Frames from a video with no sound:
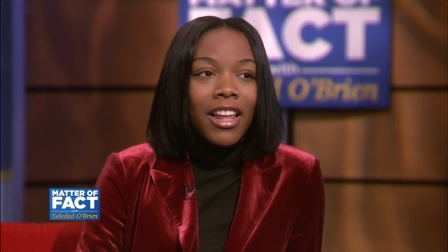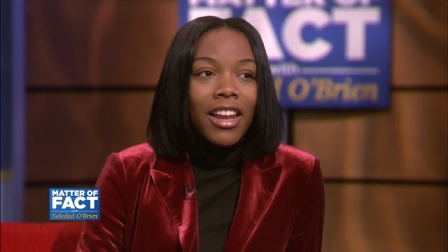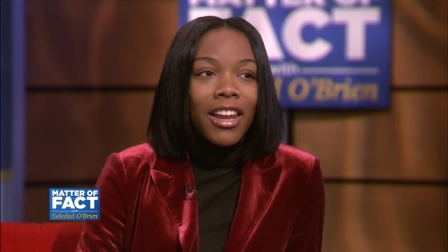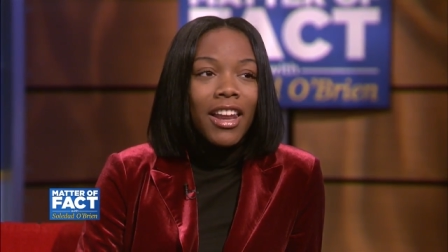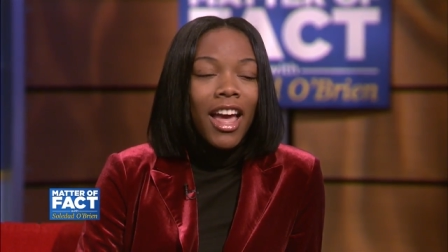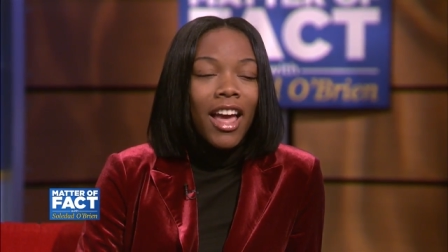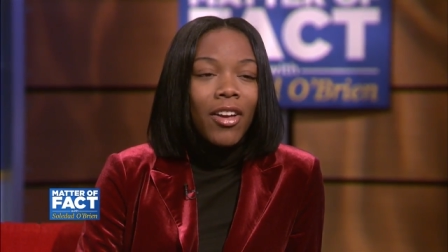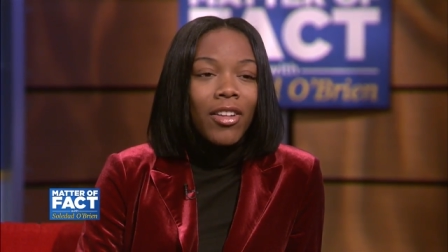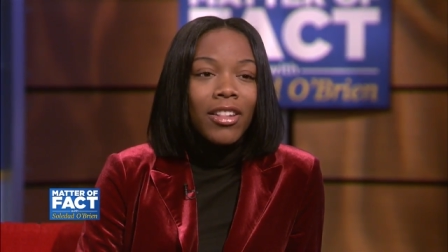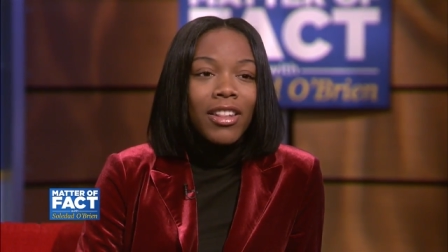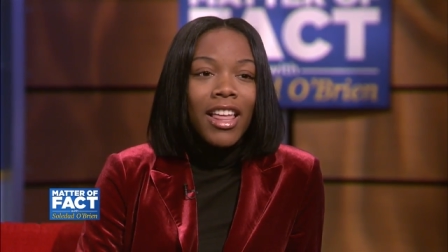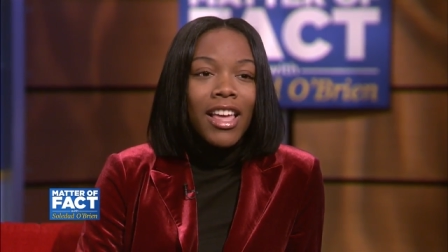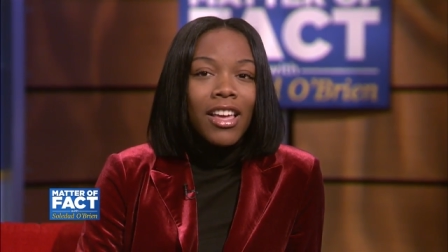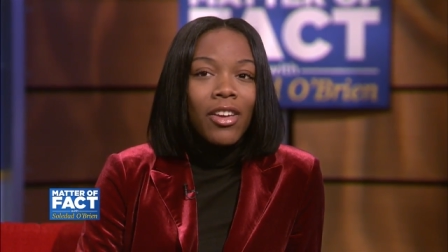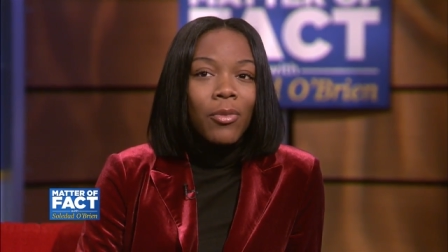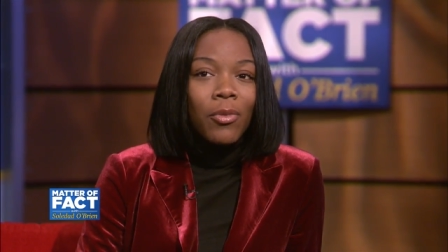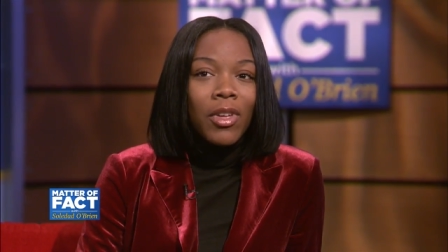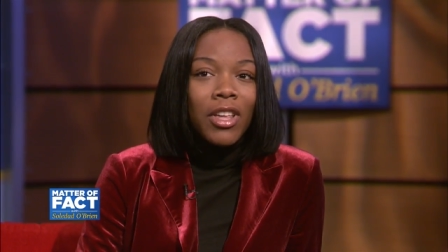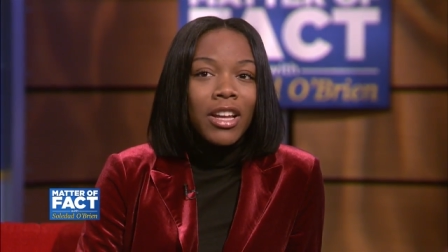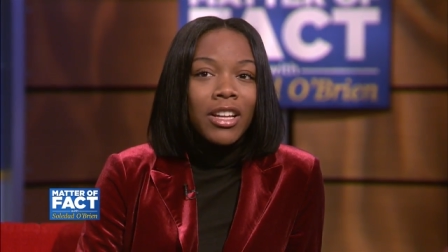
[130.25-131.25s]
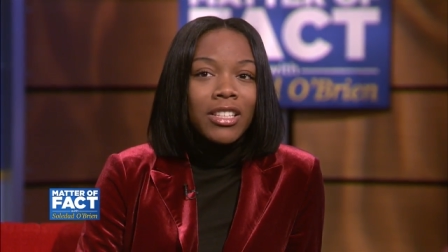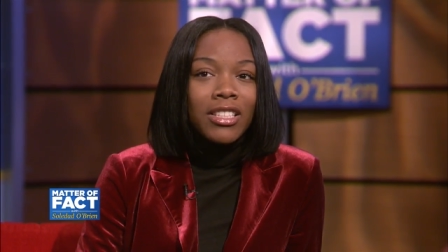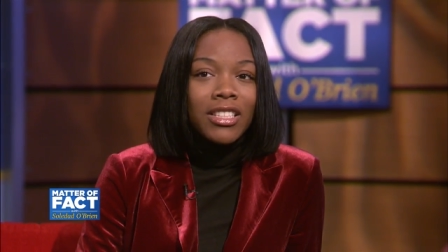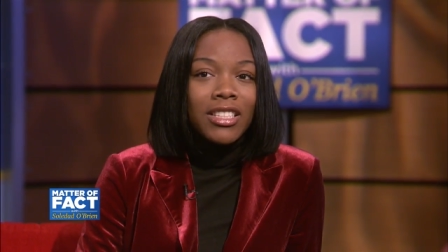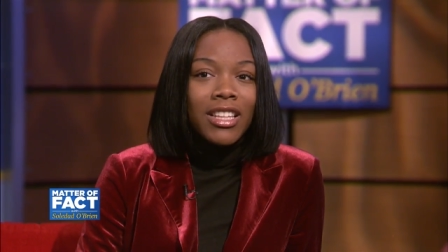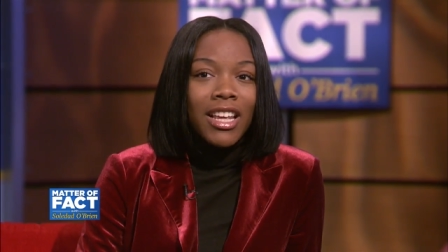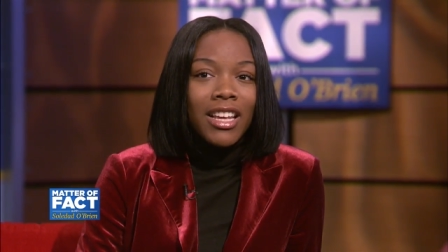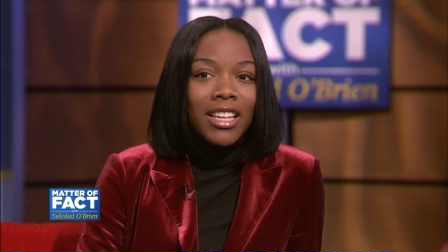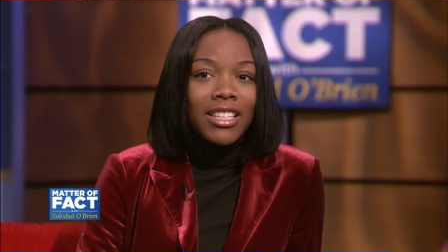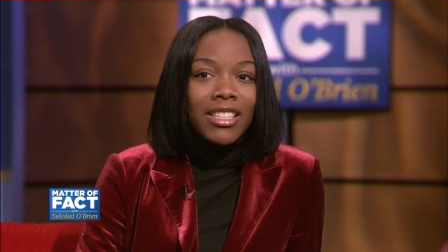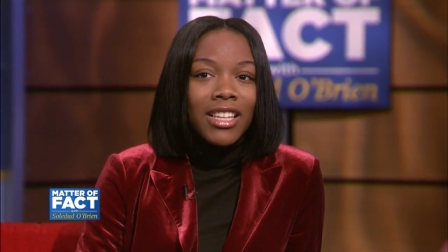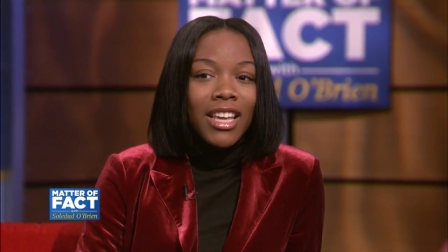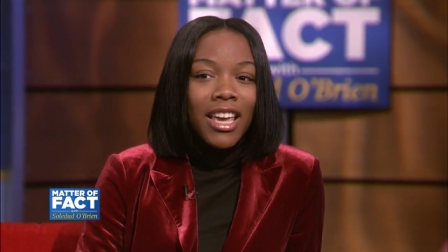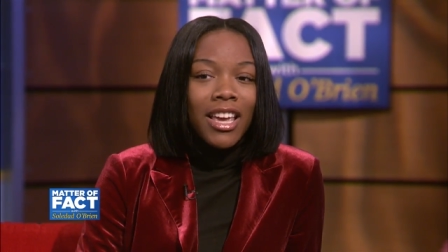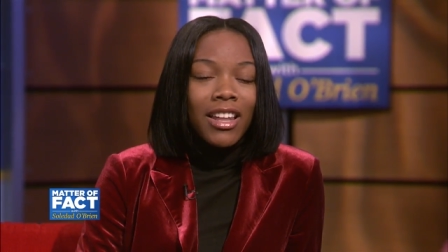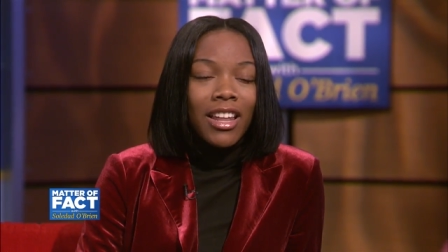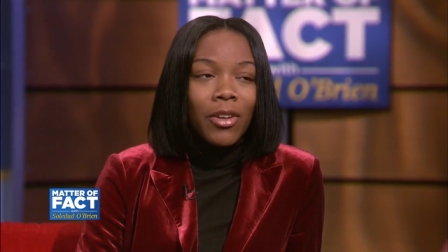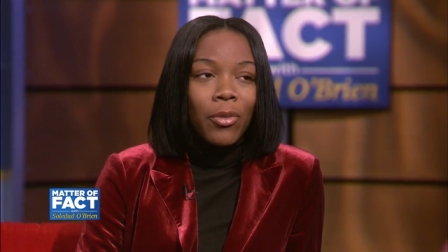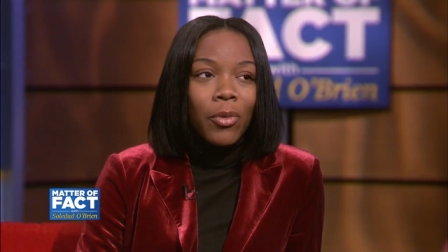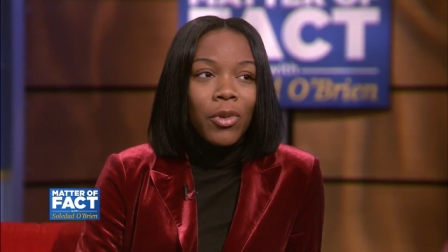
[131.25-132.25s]
not like we are like
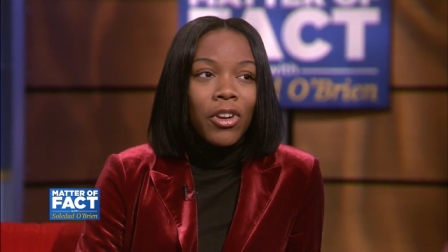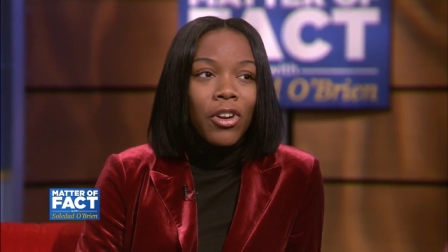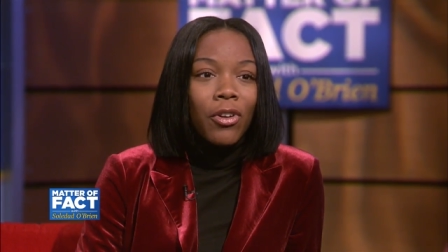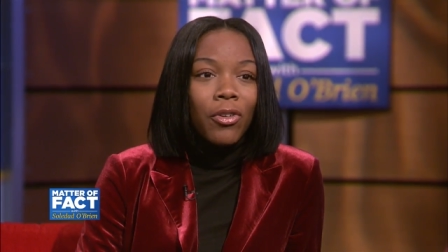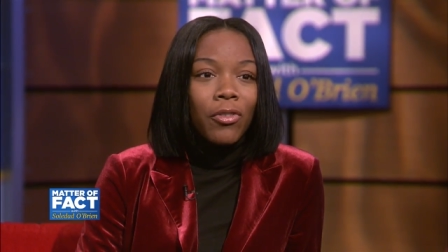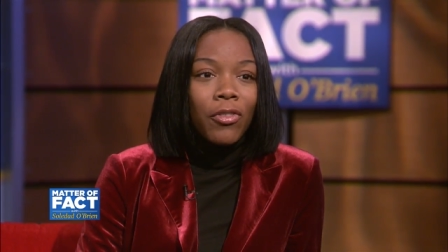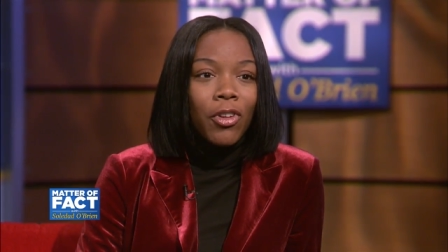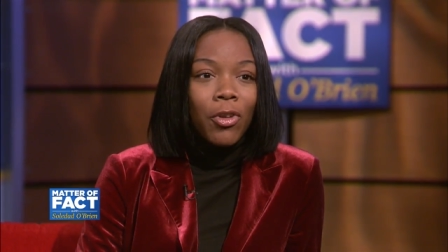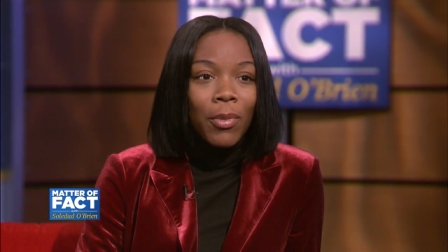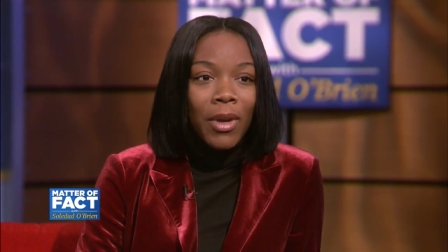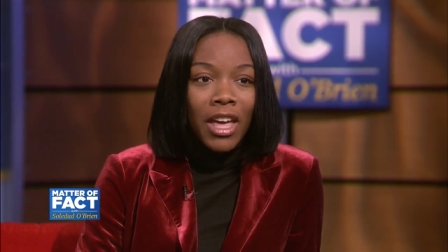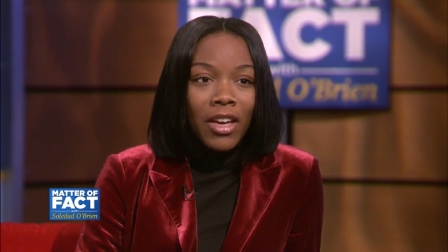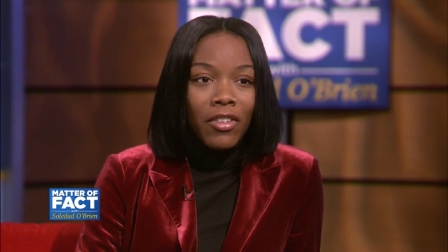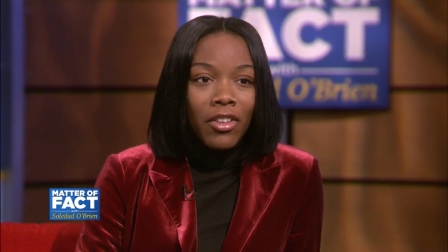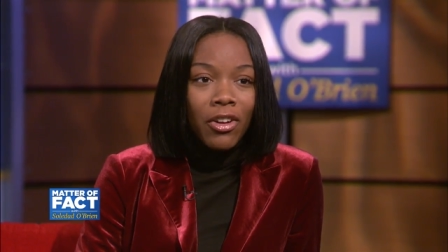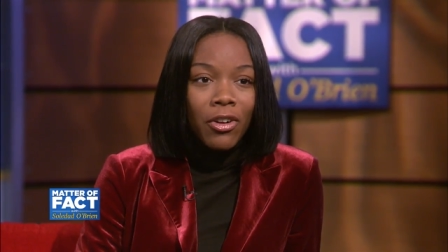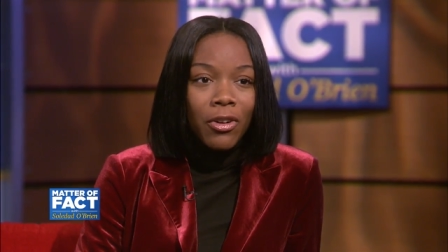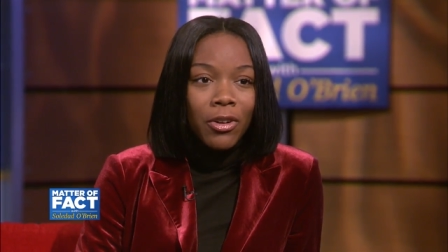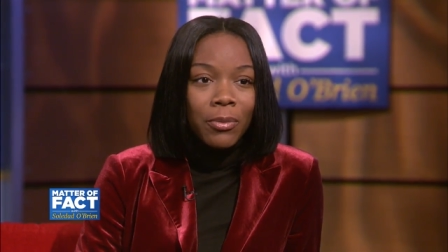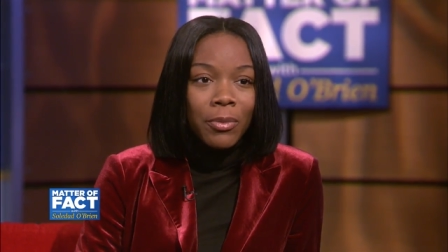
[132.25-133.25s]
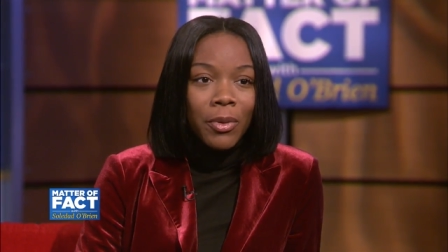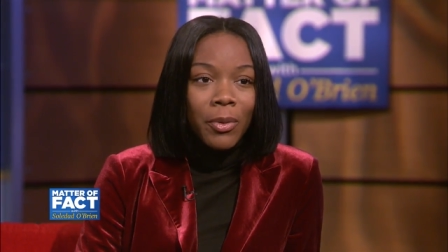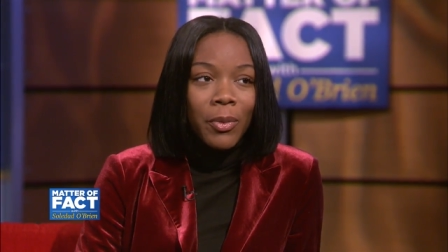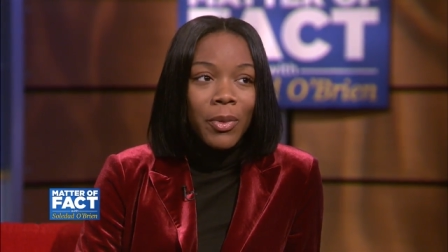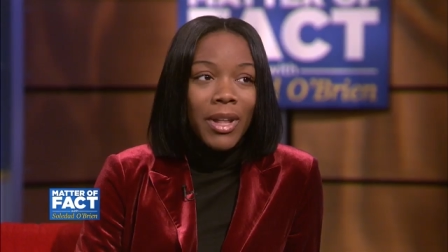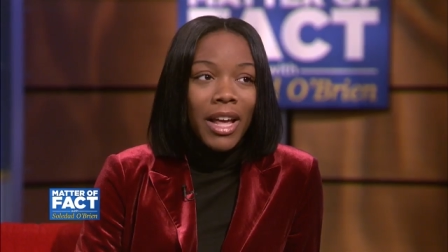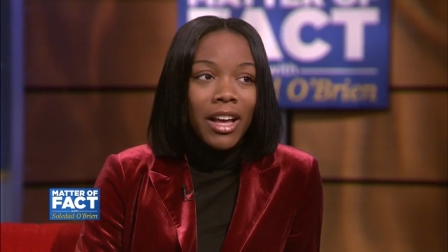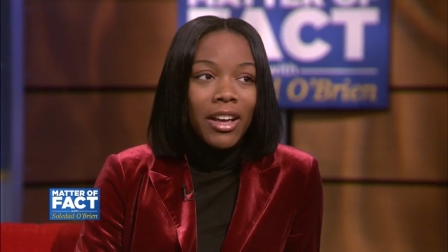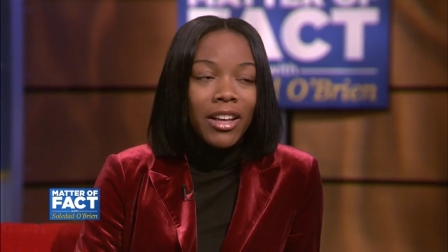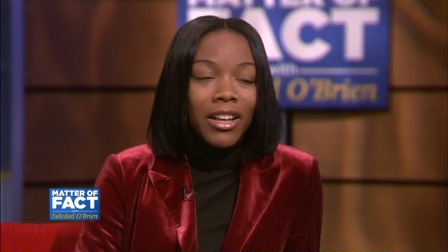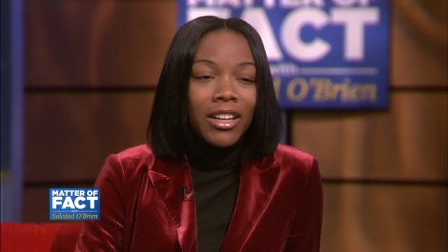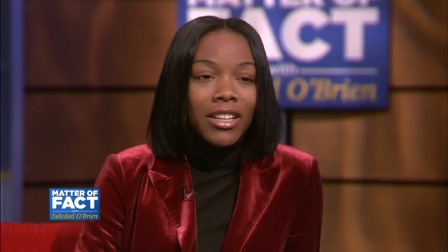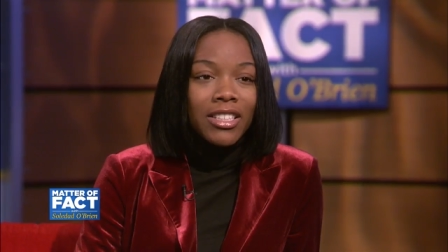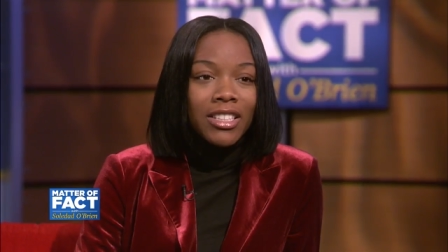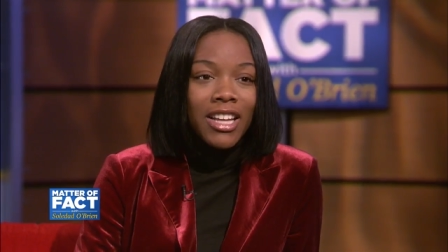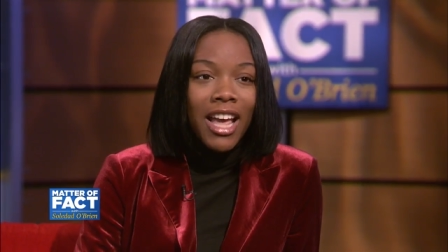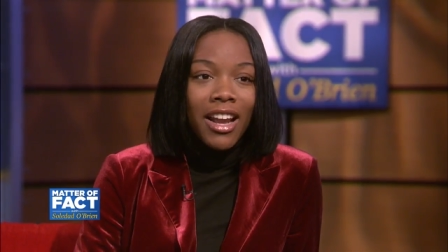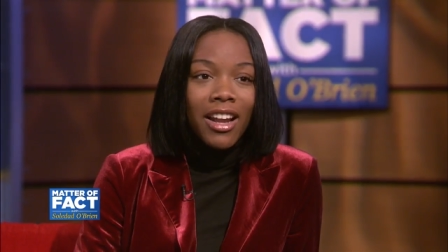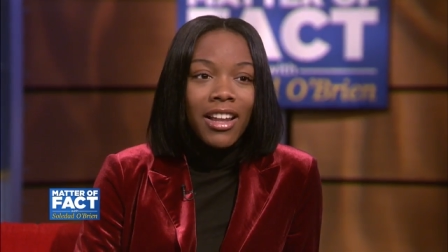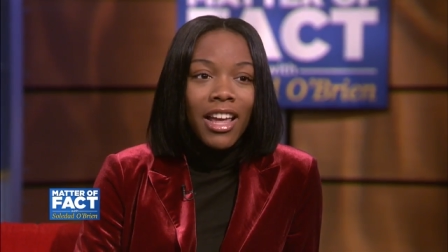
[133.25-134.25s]
saying like we don't feel bad for them, but we like
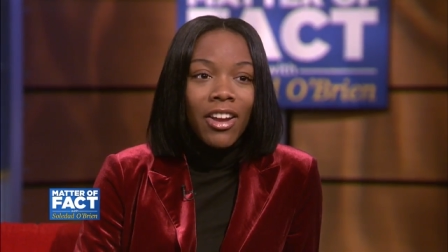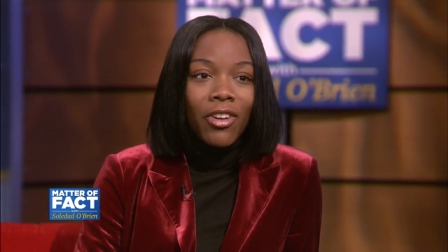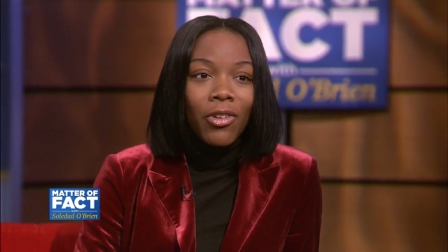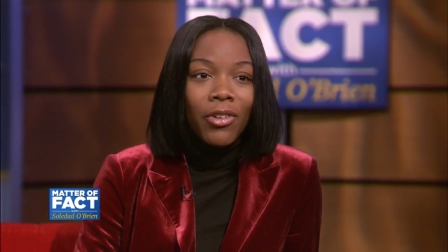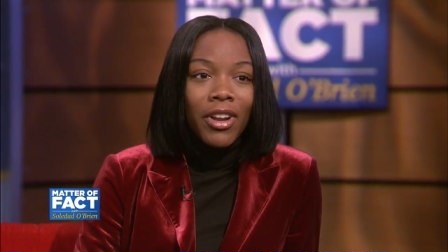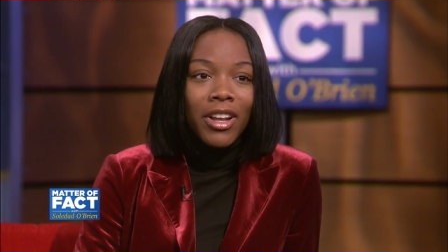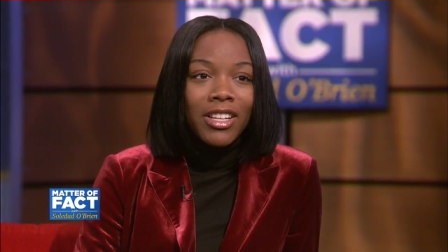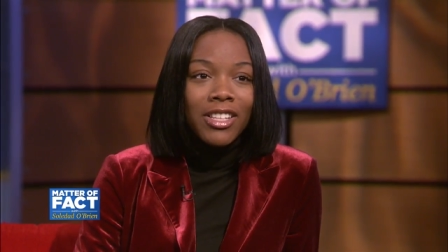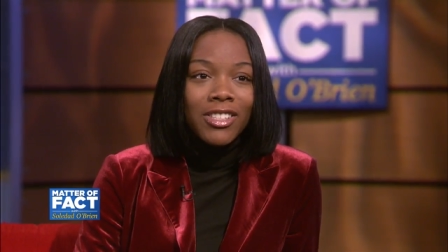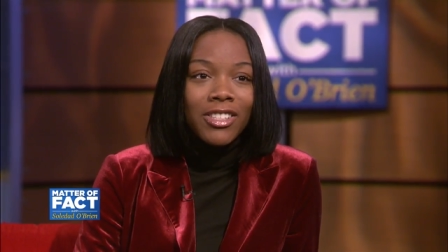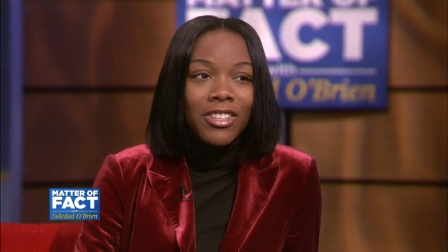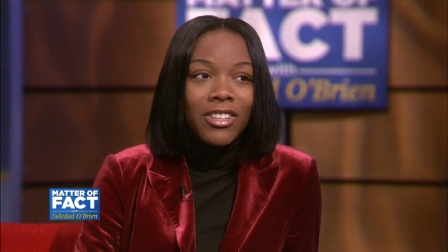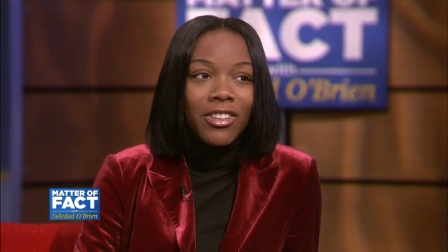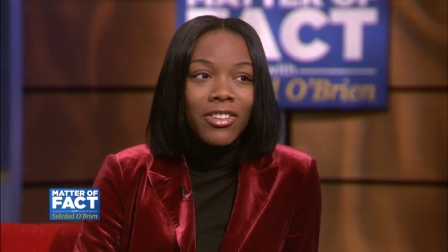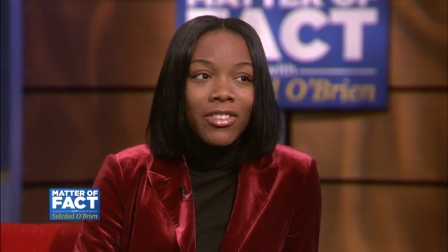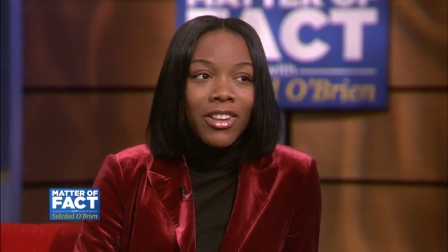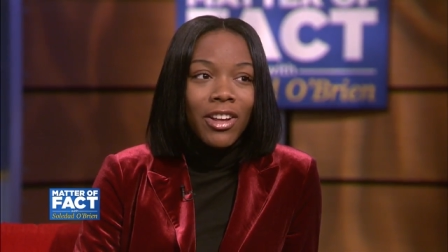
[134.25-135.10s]
shine a light on us too.